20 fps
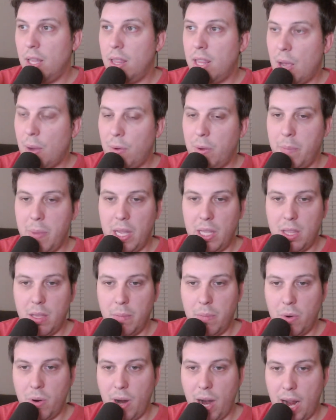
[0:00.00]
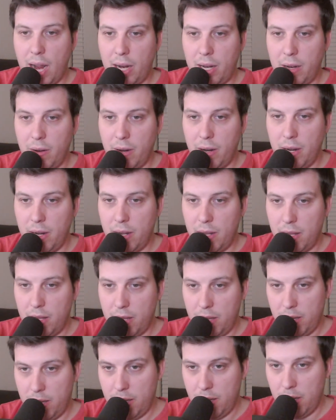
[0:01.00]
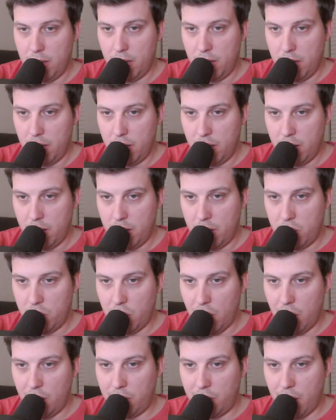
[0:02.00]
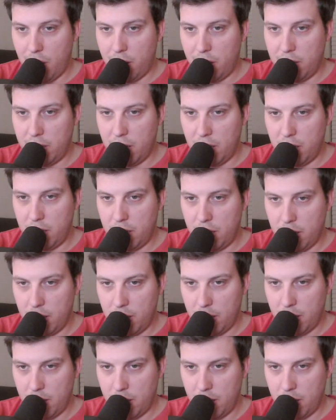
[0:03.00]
that would make them more accurate. Sean Gardner says